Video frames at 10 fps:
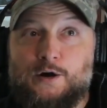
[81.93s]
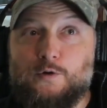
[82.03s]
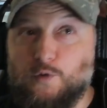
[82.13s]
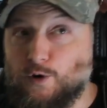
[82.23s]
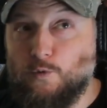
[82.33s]

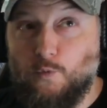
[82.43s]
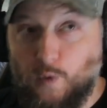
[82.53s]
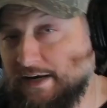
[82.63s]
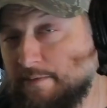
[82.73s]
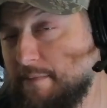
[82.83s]
were
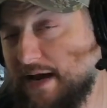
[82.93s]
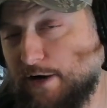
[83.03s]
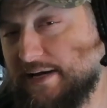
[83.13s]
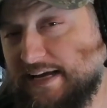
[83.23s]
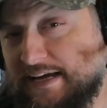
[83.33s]
one
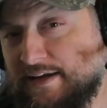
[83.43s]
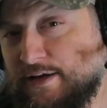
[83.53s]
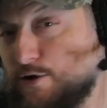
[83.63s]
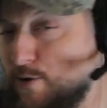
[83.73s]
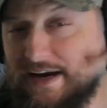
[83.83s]
Mary,
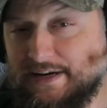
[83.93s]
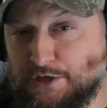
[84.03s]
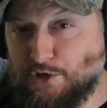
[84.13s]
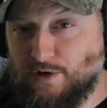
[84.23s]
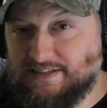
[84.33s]
who I didn't
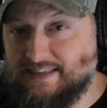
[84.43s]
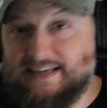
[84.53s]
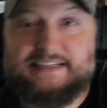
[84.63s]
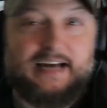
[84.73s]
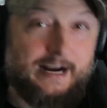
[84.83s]
trust the
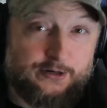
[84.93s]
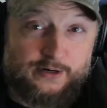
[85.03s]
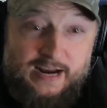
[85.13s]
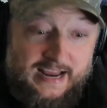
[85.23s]
entire